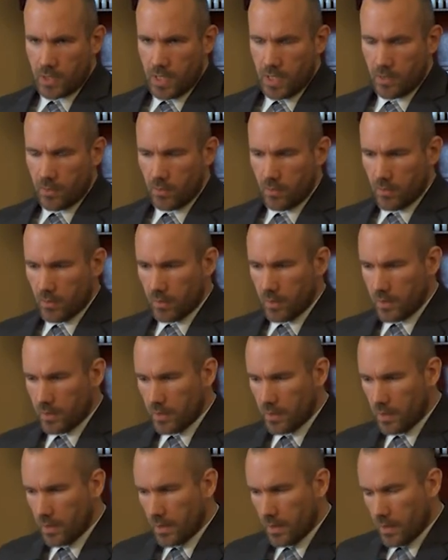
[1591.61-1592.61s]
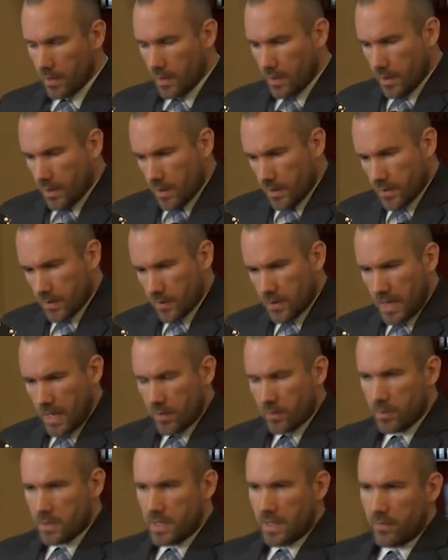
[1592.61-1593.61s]
adulthood. So
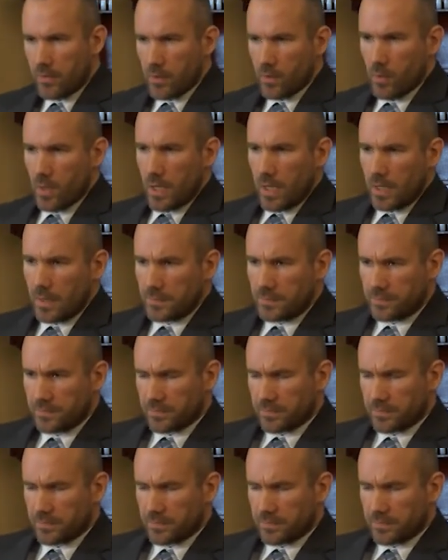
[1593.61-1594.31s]
death was everywhere.